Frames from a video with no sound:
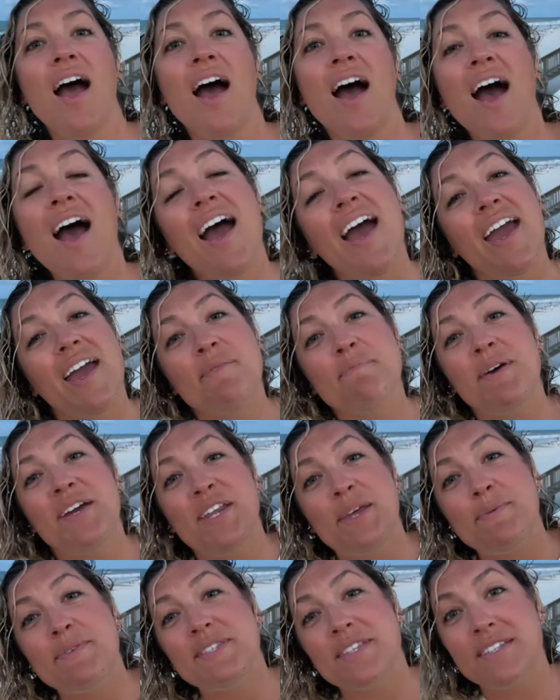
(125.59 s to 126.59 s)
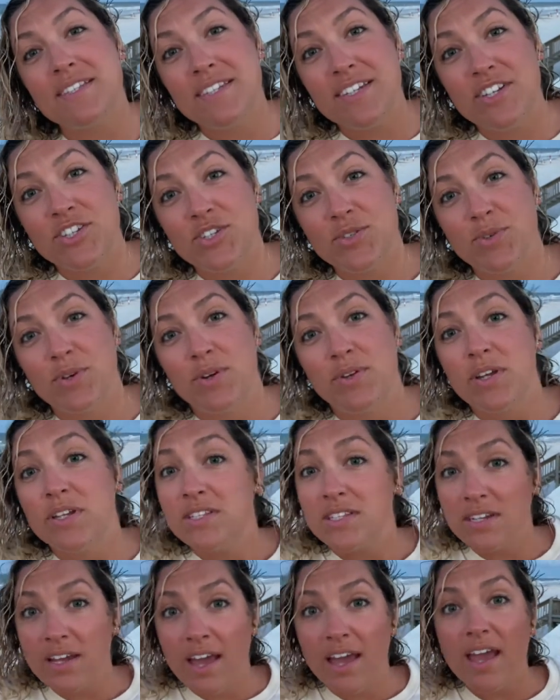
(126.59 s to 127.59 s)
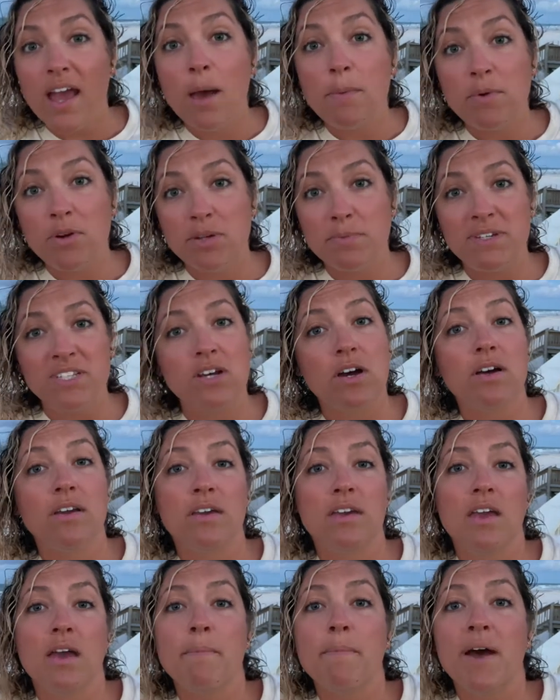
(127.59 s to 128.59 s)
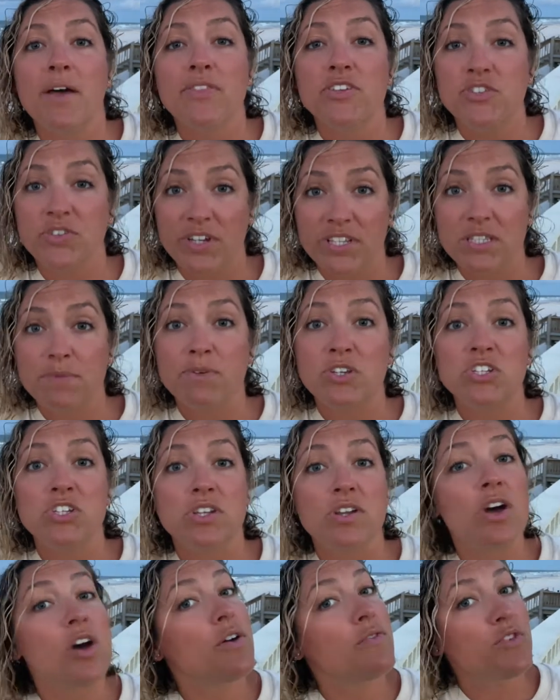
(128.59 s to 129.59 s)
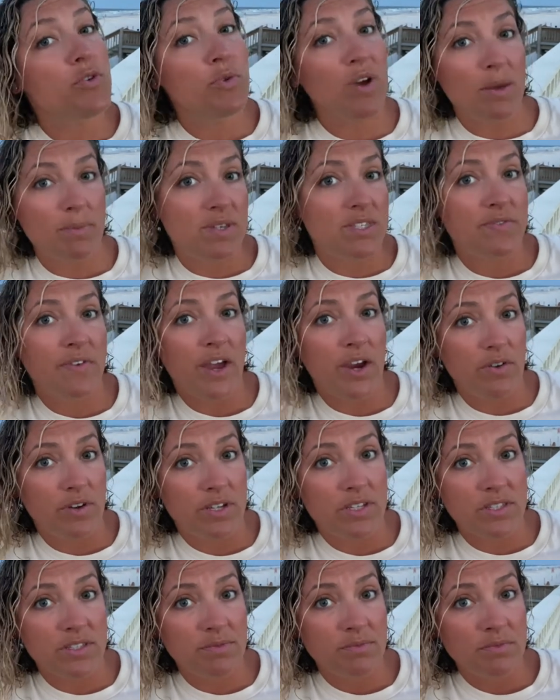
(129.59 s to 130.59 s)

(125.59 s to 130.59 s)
Hi, my name is Lindsay Disharoon, and tonight I'm going to be talking about the transmission of the rabies virus.